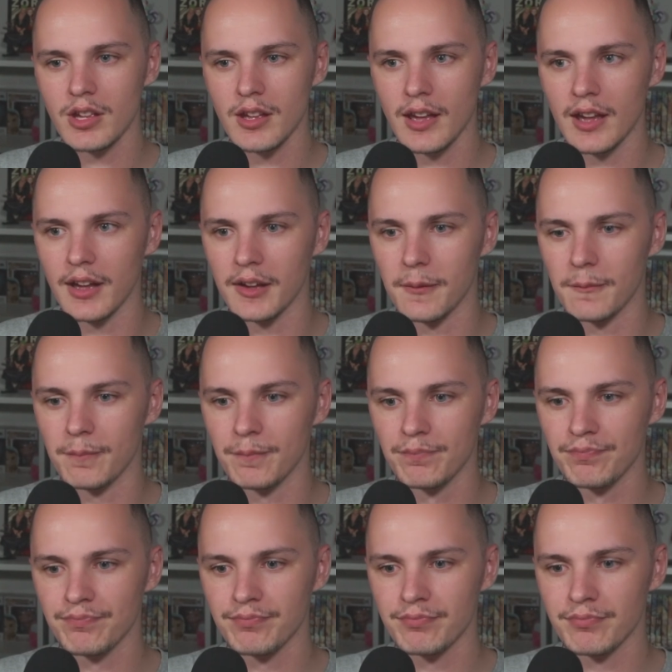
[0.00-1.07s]
But
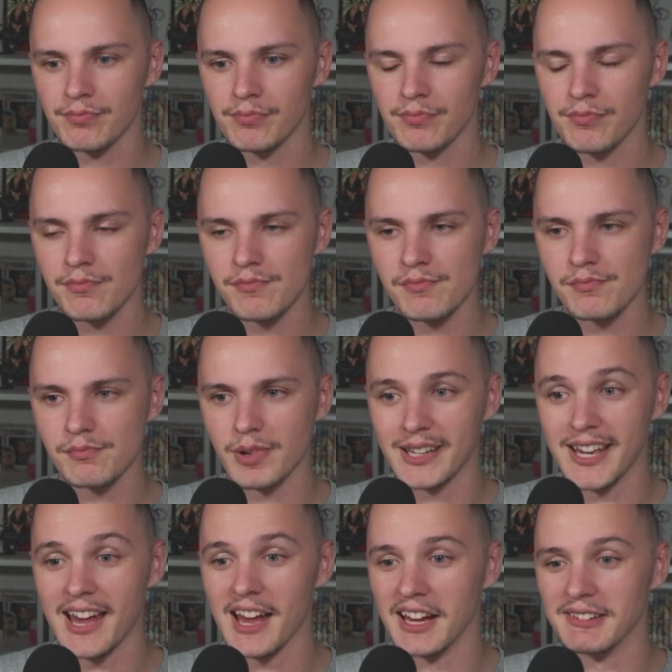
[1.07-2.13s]

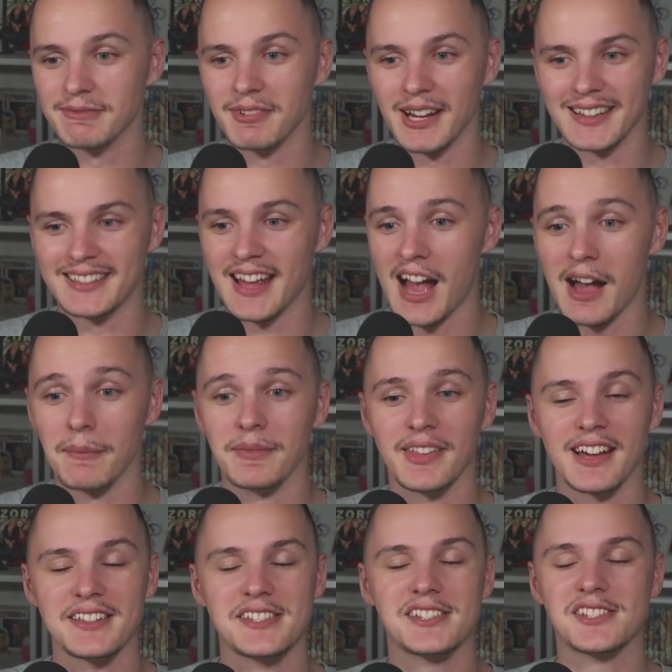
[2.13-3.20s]
yeah, damn,
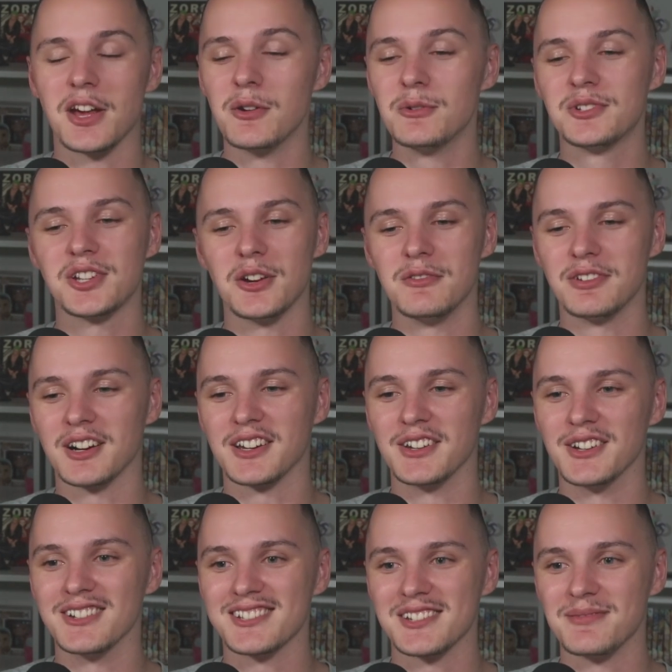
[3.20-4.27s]
that's so fucking
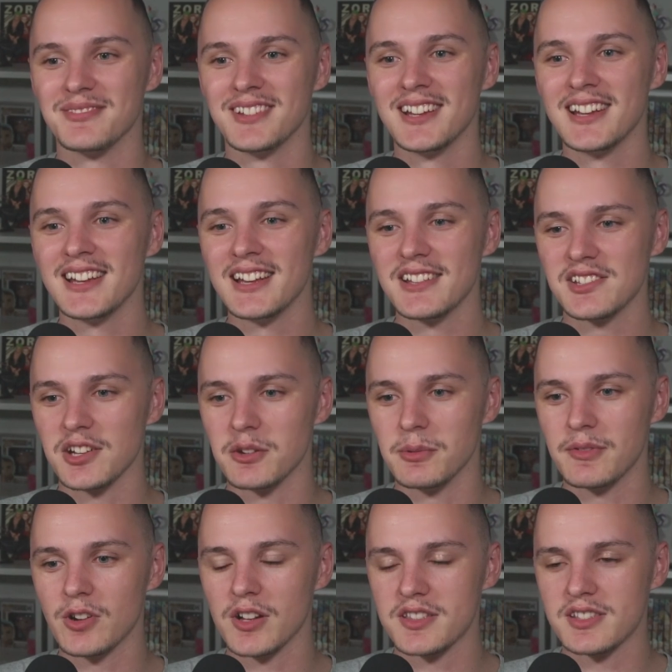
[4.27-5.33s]
awesome. So
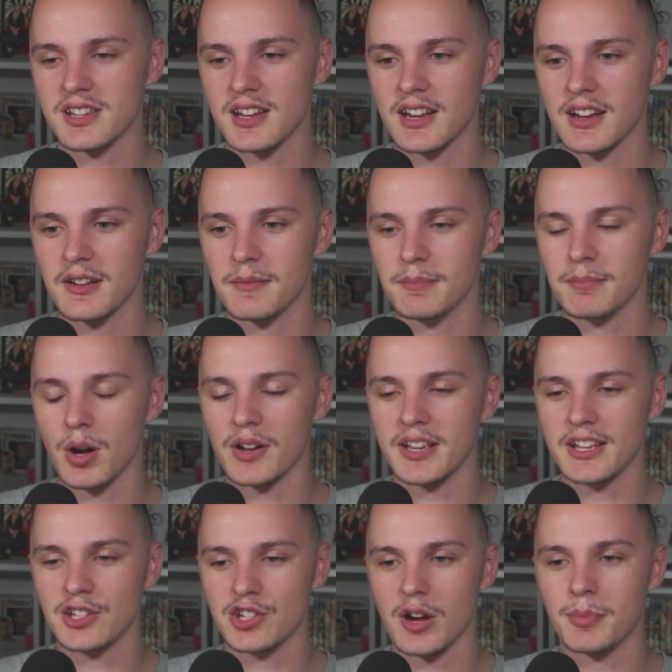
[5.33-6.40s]
we've got Bonnie,
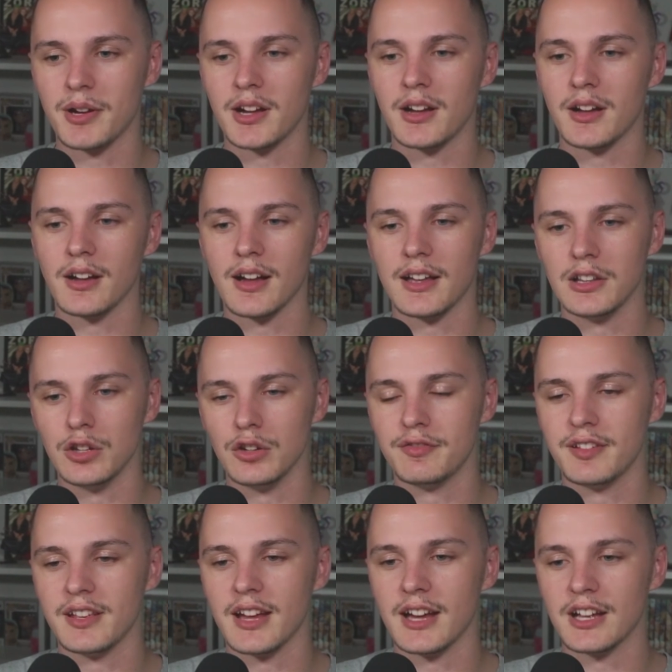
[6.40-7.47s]
Chopper,
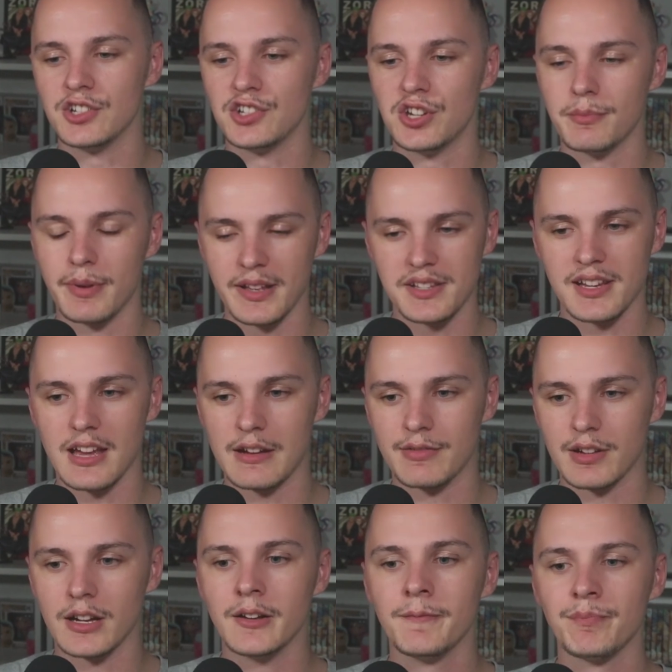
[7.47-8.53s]
Luffy, and Jinbei together